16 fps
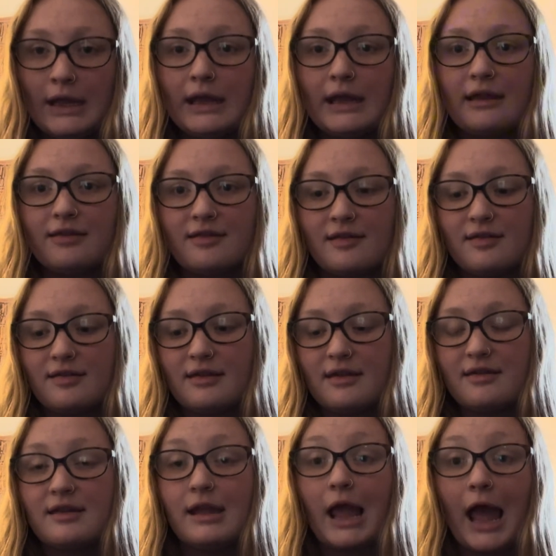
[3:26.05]
and since
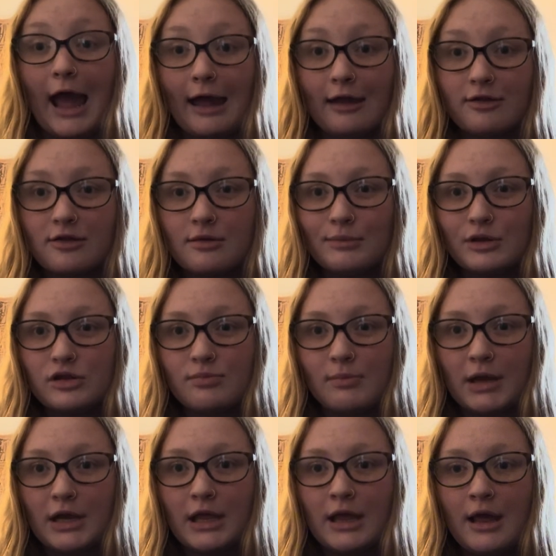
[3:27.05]
Disney has so much
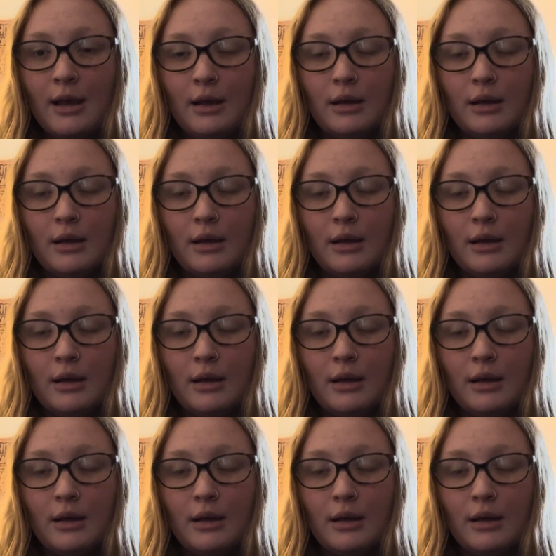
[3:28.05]
money,